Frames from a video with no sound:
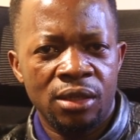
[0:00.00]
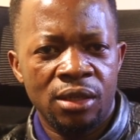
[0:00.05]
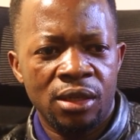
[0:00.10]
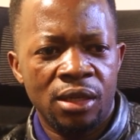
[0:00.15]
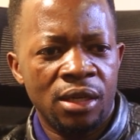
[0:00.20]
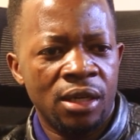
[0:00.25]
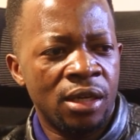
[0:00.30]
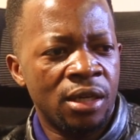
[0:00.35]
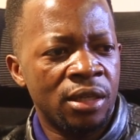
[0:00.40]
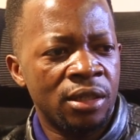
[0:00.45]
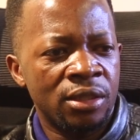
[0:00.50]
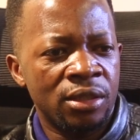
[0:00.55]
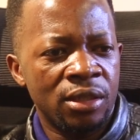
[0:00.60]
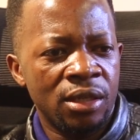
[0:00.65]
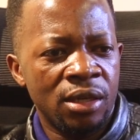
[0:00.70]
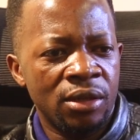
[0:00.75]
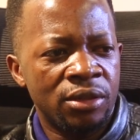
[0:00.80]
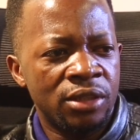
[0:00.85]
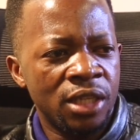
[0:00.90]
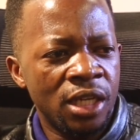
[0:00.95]
and
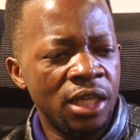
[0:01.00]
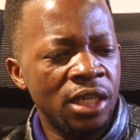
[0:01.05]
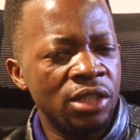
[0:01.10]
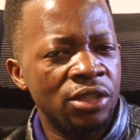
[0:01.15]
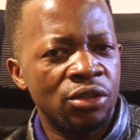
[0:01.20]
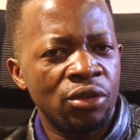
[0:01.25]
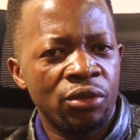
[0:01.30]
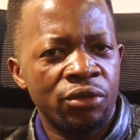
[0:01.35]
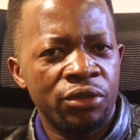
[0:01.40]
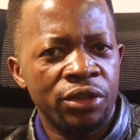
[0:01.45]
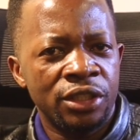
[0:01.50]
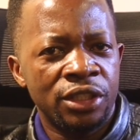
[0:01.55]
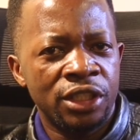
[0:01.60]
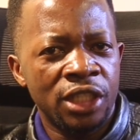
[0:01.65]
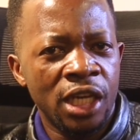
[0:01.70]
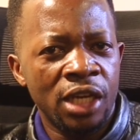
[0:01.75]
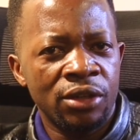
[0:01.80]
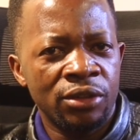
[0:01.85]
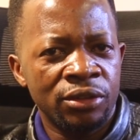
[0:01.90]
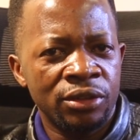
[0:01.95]
a challenge of a
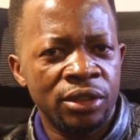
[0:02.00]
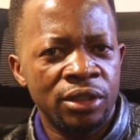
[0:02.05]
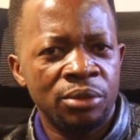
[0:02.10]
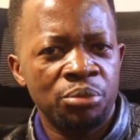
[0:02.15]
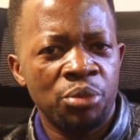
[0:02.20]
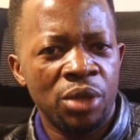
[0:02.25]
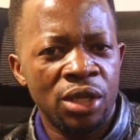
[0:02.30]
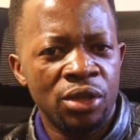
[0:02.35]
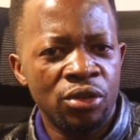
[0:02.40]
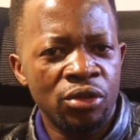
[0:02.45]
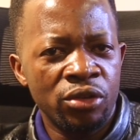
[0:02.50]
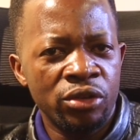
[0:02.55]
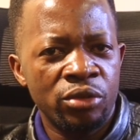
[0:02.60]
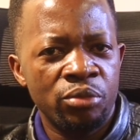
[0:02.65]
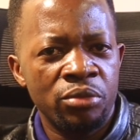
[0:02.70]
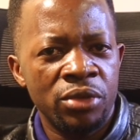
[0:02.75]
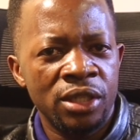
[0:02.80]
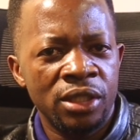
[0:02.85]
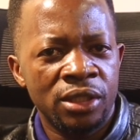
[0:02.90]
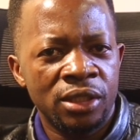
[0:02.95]
child may
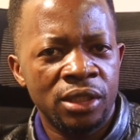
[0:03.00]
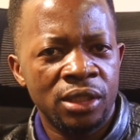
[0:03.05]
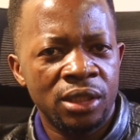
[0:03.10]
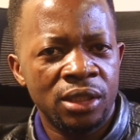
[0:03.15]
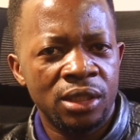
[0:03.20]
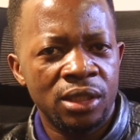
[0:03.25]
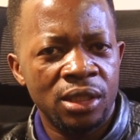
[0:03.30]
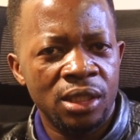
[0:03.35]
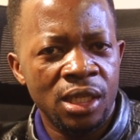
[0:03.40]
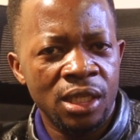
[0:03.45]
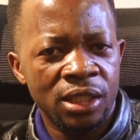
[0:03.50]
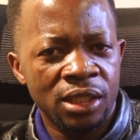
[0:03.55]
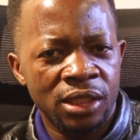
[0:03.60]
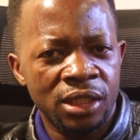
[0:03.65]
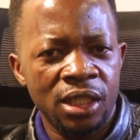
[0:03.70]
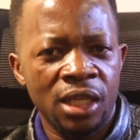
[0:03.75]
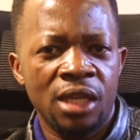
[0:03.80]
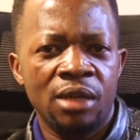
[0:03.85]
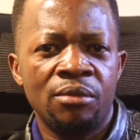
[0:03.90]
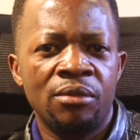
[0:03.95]
not be the
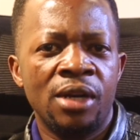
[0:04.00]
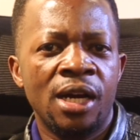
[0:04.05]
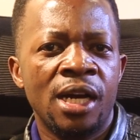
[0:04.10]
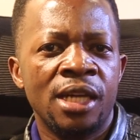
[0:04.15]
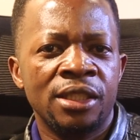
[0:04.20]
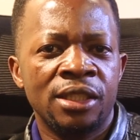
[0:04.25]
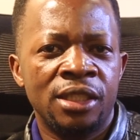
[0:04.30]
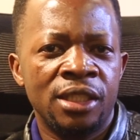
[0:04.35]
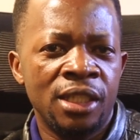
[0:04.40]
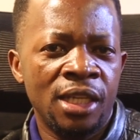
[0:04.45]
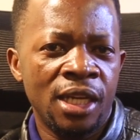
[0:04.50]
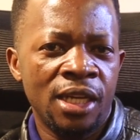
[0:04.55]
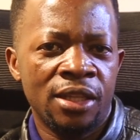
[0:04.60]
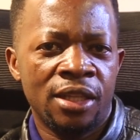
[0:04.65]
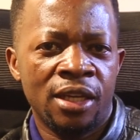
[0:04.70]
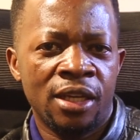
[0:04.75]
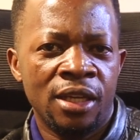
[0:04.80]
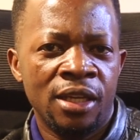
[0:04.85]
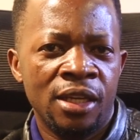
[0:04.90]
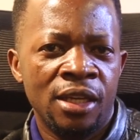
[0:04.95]
same as the
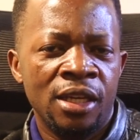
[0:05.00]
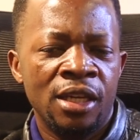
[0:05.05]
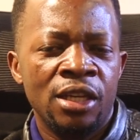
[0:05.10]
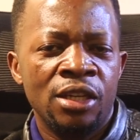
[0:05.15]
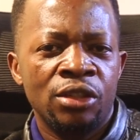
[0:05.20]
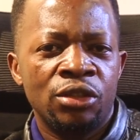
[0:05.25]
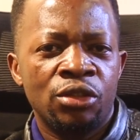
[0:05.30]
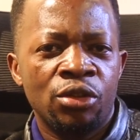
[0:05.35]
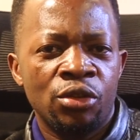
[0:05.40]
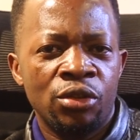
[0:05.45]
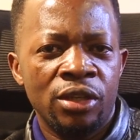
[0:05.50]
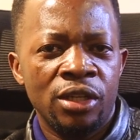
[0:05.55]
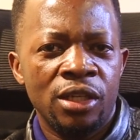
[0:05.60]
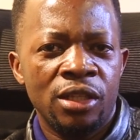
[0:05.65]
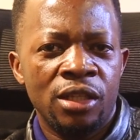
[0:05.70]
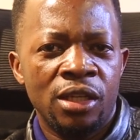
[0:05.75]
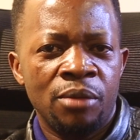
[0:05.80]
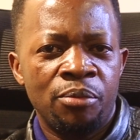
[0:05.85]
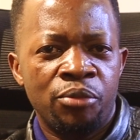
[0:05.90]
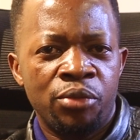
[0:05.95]
other. So
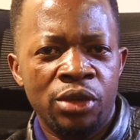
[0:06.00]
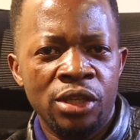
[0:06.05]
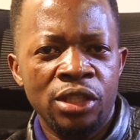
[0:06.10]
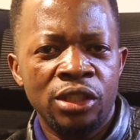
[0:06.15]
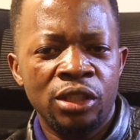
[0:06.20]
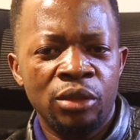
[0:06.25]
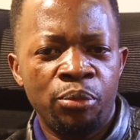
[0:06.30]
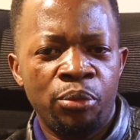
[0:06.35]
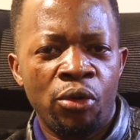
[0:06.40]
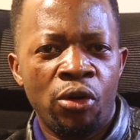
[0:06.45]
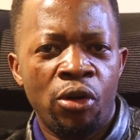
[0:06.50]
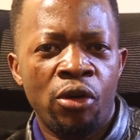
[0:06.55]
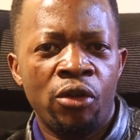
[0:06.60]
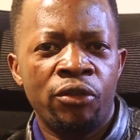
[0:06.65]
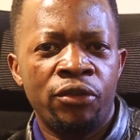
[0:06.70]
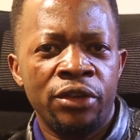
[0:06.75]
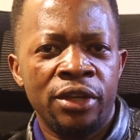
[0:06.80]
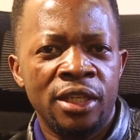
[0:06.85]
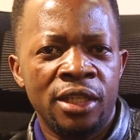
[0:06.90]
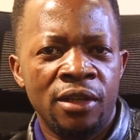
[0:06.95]
the principle
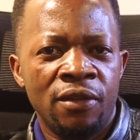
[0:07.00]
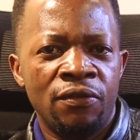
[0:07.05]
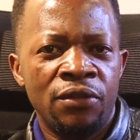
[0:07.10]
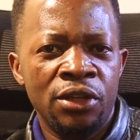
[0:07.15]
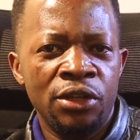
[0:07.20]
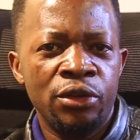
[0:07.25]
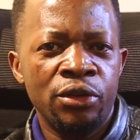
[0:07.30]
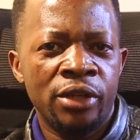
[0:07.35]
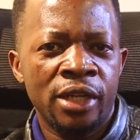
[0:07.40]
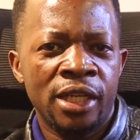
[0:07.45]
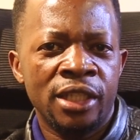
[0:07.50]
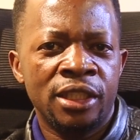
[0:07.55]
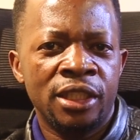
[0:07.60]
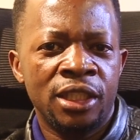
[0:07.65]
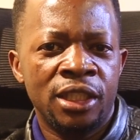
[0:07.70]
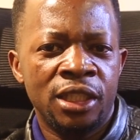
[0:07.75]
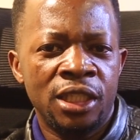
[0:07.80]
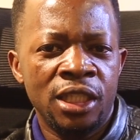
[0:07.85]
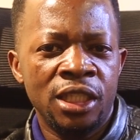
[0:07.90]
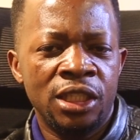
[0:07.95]
of individualized
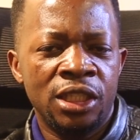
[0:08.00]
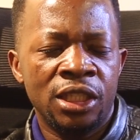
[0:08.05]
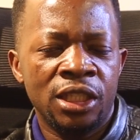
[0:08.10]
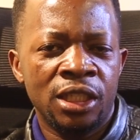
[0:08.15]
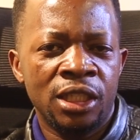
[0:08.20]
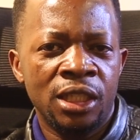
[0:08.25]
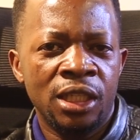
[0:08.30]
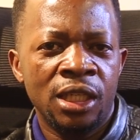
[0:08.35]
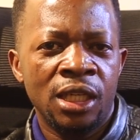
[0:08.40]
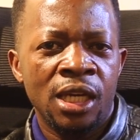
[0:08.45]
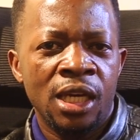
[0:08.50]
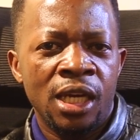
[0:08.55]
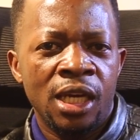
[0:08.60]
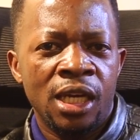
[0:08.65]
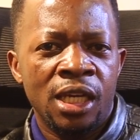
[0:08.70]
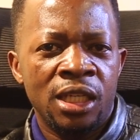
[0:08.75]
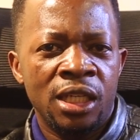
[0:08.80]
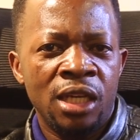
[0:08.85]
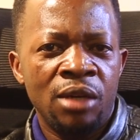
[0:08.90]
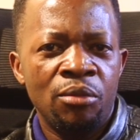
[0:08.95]
teaching
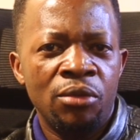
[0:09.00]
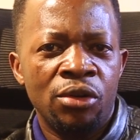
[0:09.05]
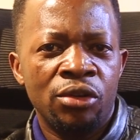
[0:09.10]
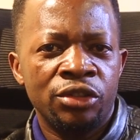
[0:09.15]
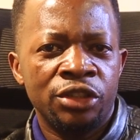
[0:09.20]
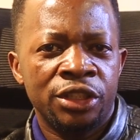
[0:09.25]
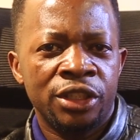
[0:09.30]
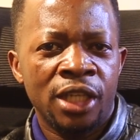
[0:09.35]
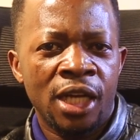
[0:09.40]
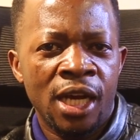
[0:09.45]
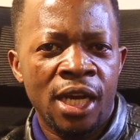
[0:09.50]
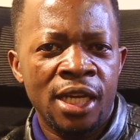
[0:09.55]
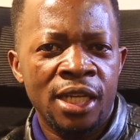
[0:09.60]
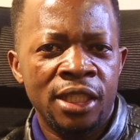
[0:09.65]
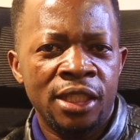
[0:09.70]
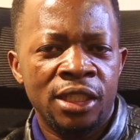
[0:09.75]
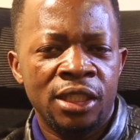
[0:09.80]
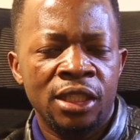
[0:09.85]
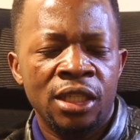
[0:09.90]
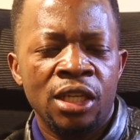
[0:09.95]
enables
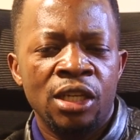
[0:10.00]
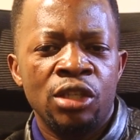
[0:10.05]
us